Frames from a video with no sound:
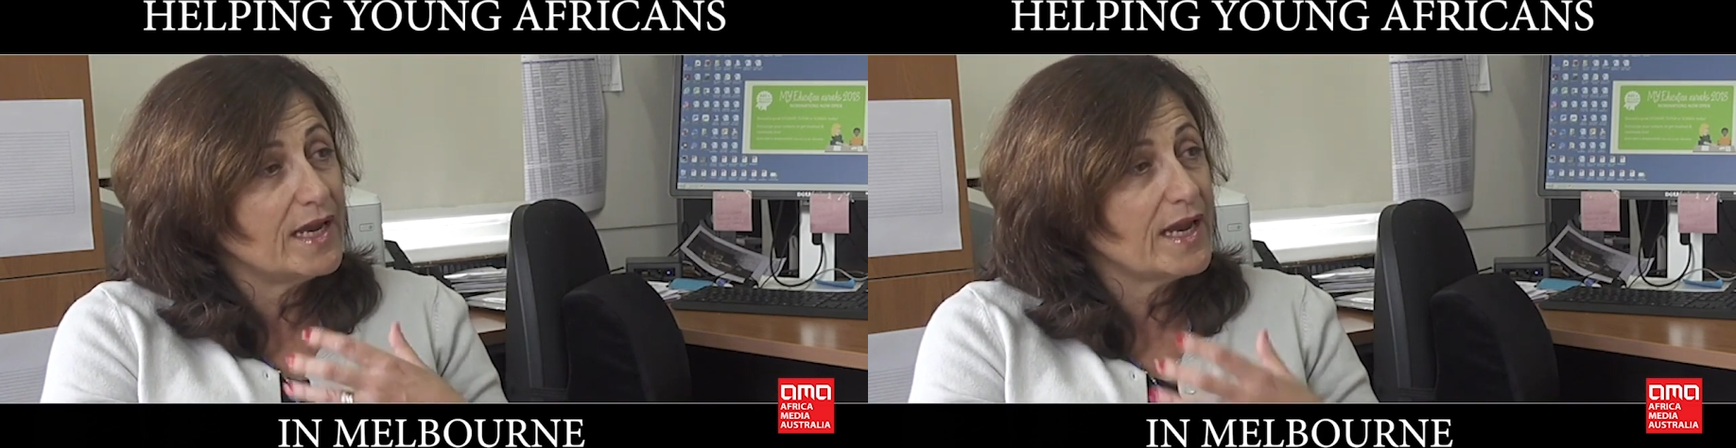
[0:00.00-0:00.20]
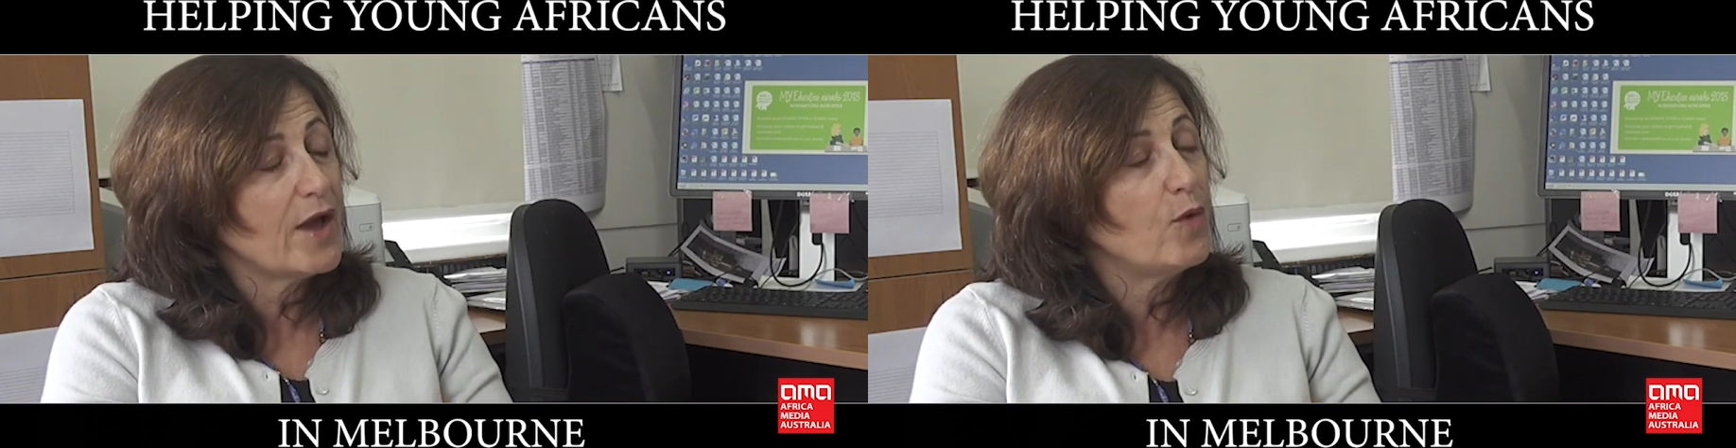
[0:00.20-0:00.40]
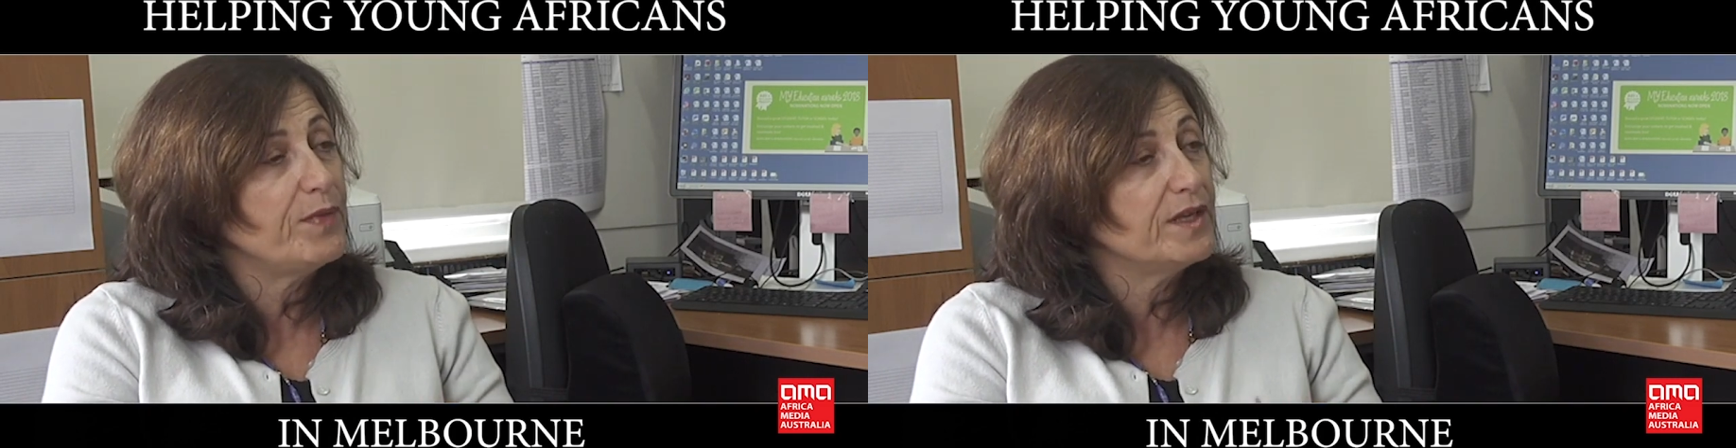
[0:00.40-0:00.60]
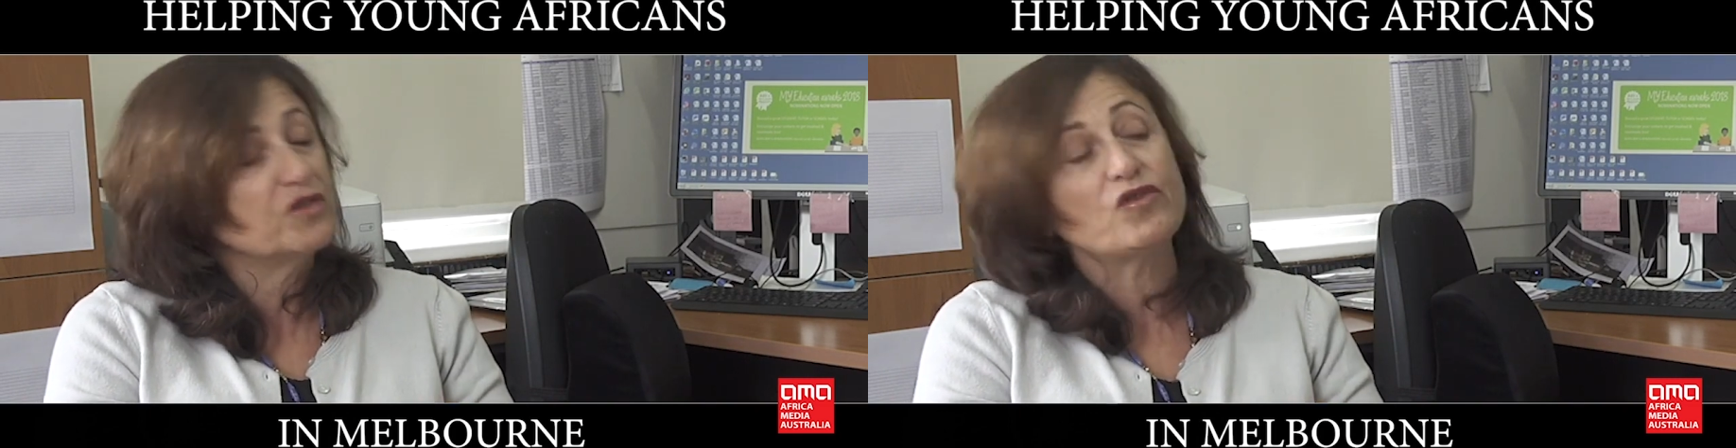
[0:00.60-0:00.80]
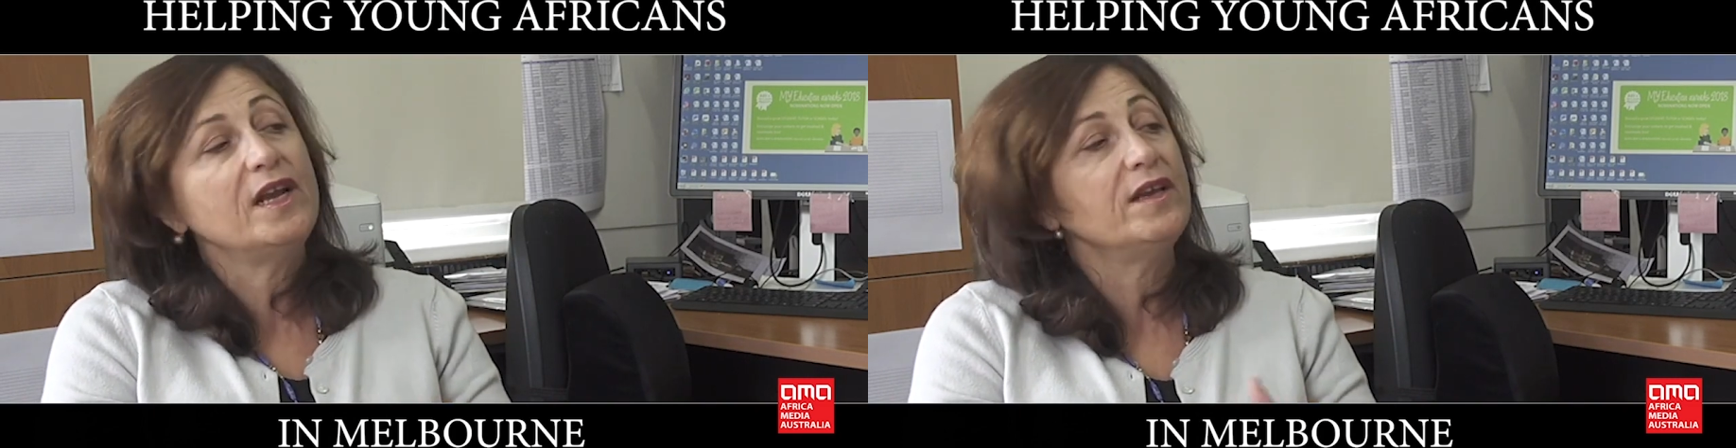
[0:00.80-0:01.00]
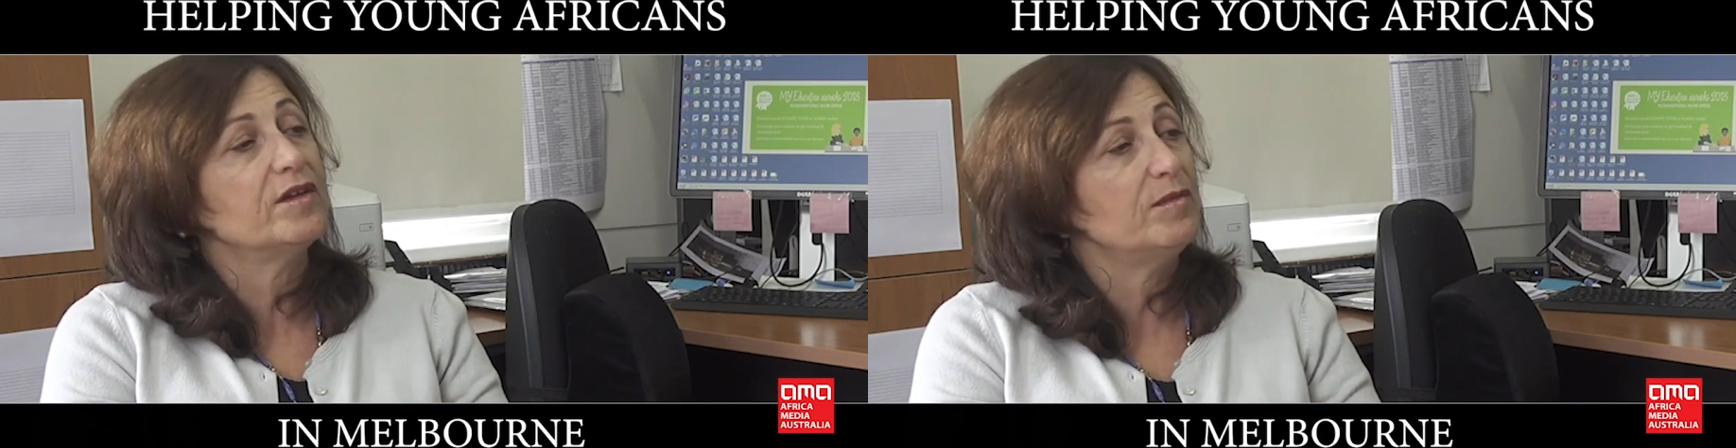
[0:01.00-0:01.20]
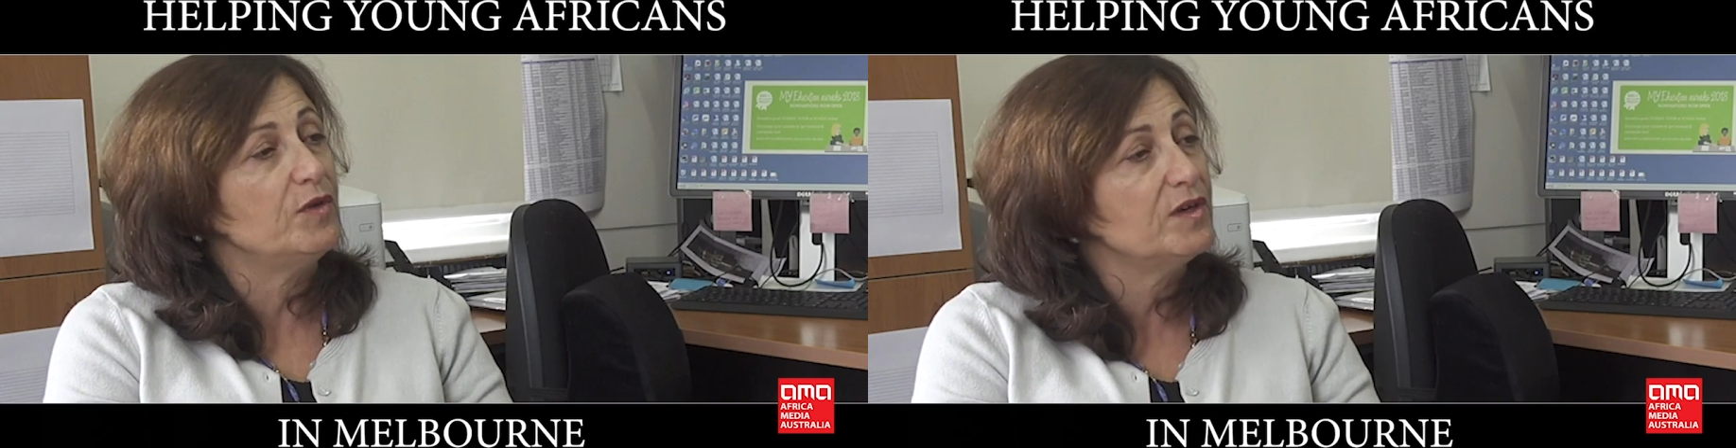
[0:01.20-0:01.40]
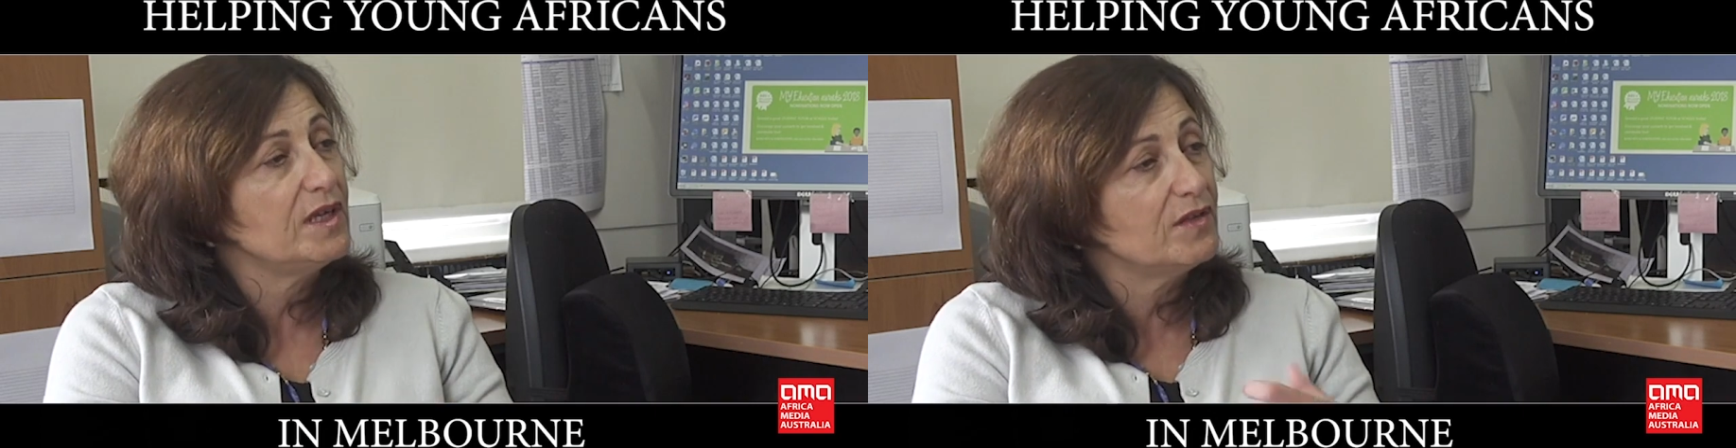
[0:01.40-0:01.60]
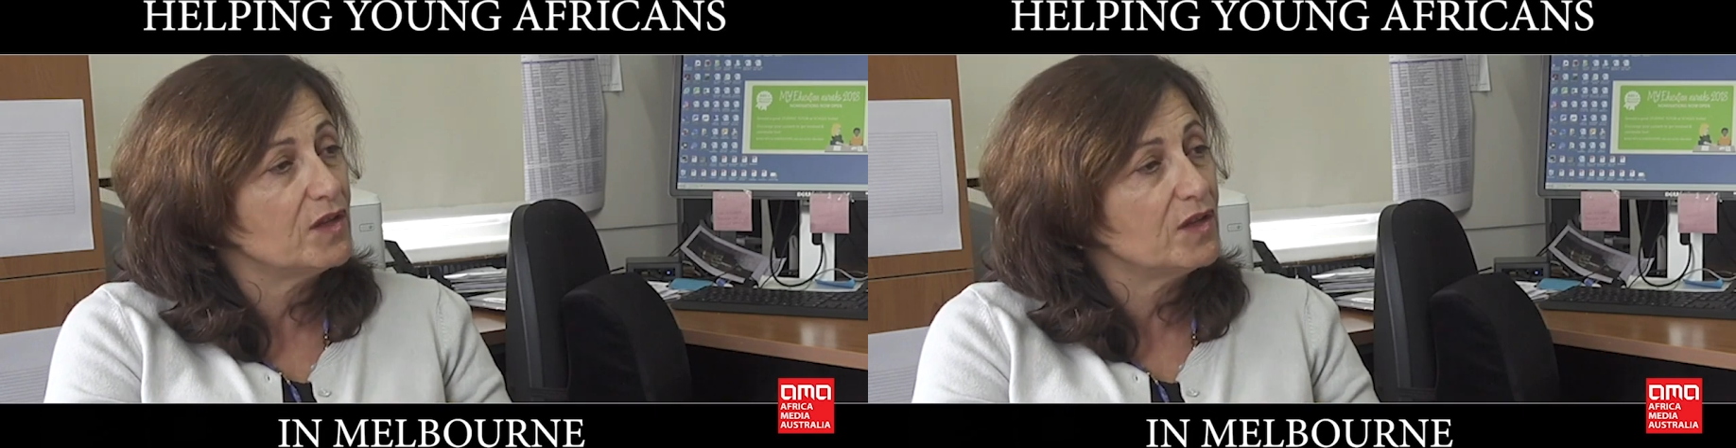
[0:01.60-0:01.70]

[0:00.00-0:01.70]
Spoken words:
and help the Australian community,